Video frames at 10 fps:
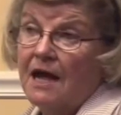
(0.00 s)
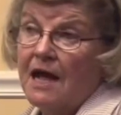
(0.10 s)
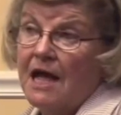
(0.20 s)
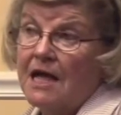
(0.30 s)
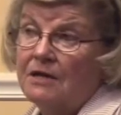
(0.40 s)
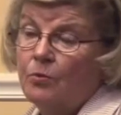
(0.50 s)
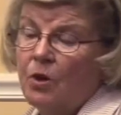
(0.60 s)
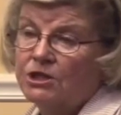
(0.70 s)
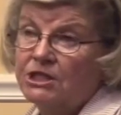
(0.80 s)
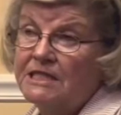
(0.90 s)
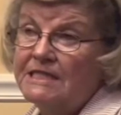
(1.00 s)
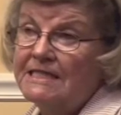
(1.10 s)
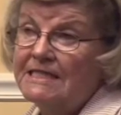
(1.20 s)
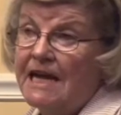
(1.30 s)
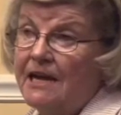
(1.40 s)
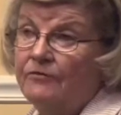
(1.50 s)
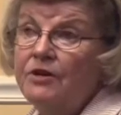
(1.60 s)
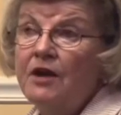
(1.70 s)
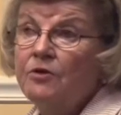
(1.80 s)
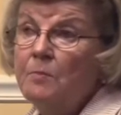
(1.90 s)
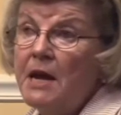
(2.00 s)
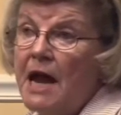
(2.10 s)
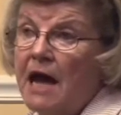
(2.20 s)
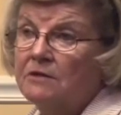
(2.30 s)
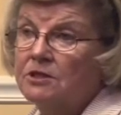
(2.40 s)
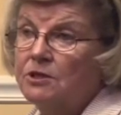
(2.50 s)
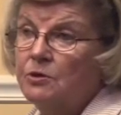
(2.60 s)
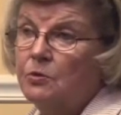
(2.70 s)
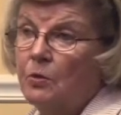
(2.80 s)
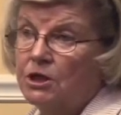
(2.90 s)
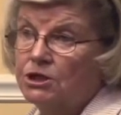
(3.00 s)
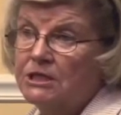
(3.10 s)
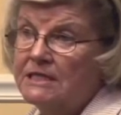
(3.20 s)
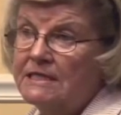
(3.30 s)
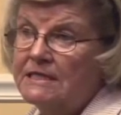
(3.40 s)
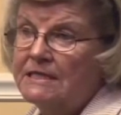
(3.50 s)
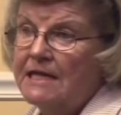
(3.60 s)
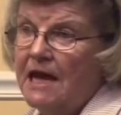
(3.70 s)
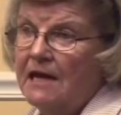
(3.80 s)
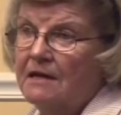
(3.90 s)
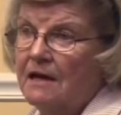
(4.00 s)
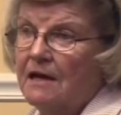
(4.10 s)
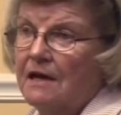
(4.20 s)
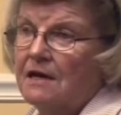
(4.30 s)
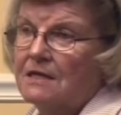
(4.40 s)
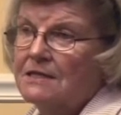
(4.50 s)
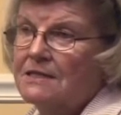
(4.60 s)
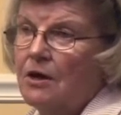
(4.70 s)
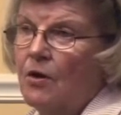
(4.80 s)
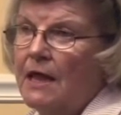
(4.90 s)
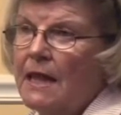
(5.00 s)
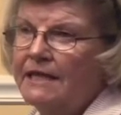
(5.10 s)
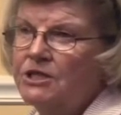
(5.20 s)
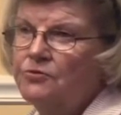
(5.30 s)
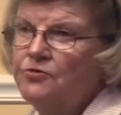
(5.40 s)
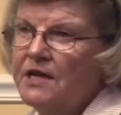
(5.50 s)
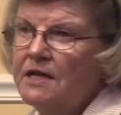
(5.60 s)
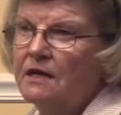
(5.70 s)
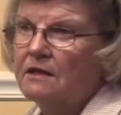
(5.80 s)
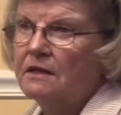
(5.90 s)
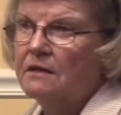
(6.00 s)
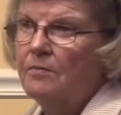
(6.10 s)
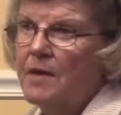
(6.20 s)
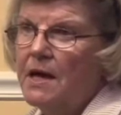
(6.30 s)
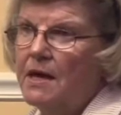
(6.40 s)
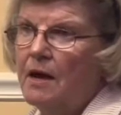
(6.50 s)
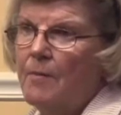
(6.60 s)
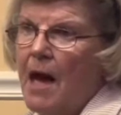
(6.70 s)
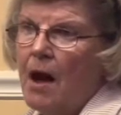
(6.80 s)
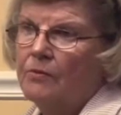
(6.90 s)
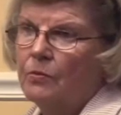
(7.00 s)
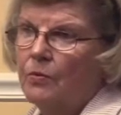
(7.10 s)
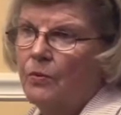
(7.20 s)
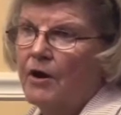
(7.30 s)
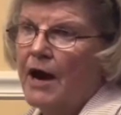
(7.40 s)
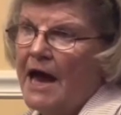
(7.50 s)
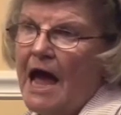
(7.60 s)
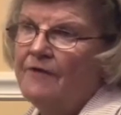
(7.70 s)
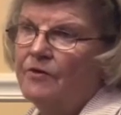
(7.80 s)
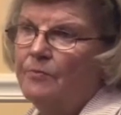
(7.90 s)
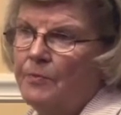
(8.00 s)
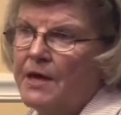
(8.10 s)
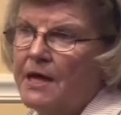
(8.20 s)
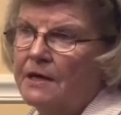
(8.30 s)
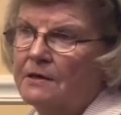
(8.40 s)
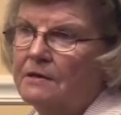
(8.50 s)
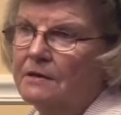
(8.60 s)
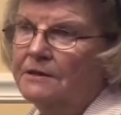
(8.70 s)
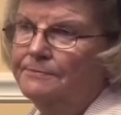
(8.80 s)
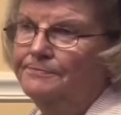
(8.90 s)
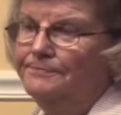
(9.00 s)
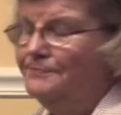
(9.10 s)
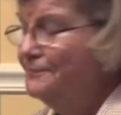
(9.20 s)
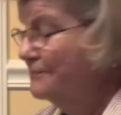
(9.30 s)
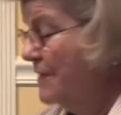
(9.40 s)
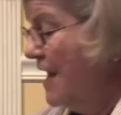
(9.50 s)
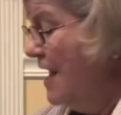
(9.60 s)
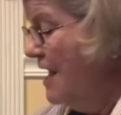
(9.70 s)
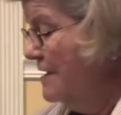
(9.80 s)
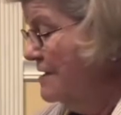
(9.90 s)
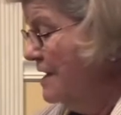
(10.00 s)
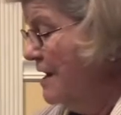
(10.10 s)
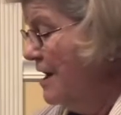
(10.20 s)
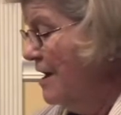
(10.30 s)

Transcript: and Washington State. I've never been out to Washington State, so I like to read a little bit about where I haven't been. And